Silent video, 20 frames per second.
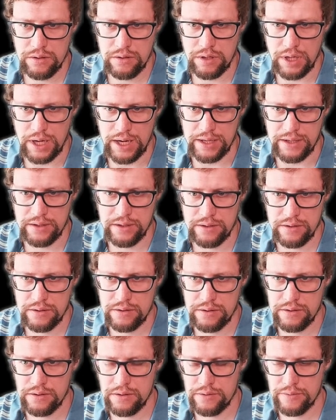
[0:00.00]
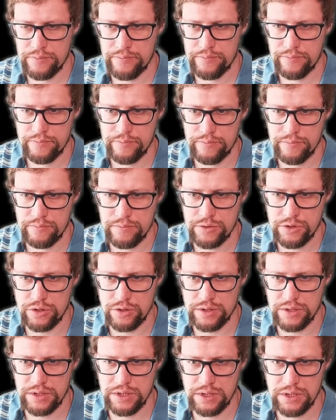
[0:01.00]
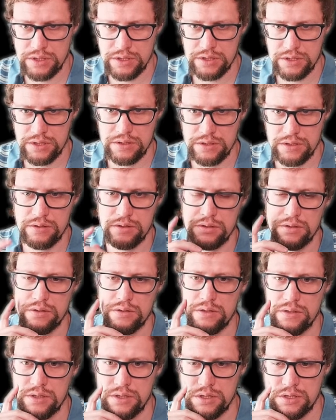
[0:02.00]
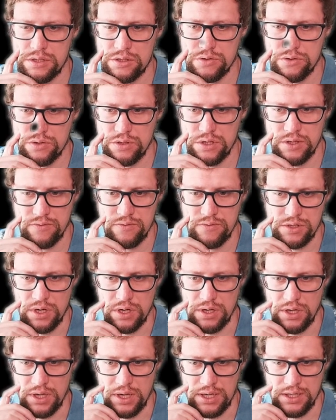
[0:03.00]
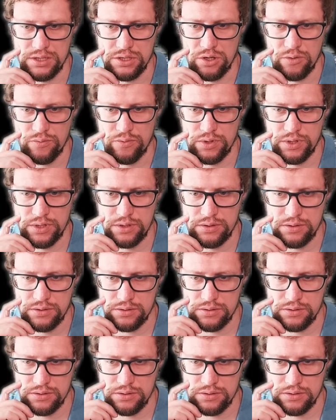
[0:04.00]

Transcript: Fine. So this should give us all the lines, hopefully.